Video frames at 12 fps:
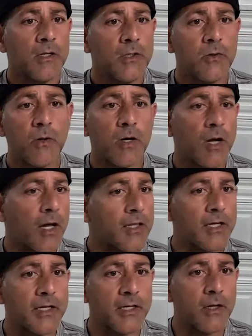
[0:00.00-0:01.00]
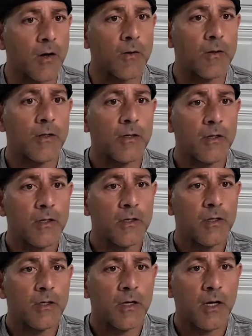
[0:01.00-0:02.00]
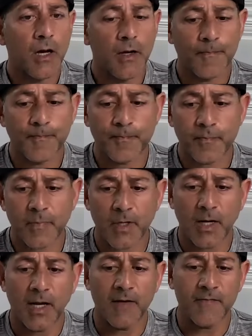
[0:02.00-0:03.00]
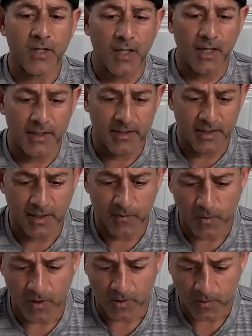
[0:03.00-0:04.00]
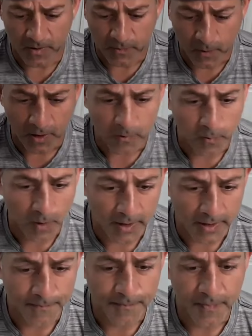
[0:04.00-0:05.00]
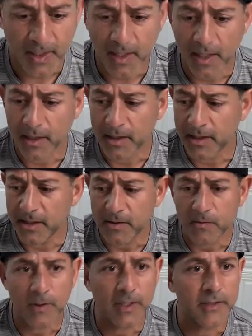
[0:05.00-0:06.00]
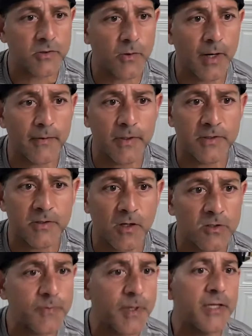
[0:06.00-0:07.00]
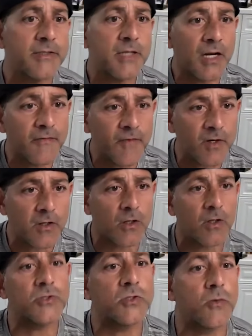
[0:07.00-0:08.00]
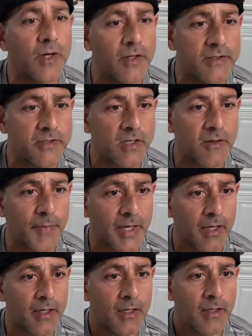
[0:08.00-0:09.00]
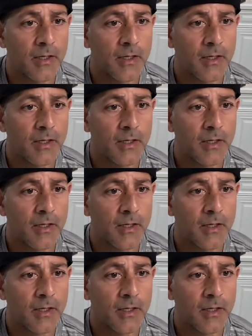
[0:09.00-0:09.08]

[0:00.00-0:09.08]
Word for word: You are not letting go. I have a client that I work with one-on-one, and he creates great results, but he's not even close to where he's going to be.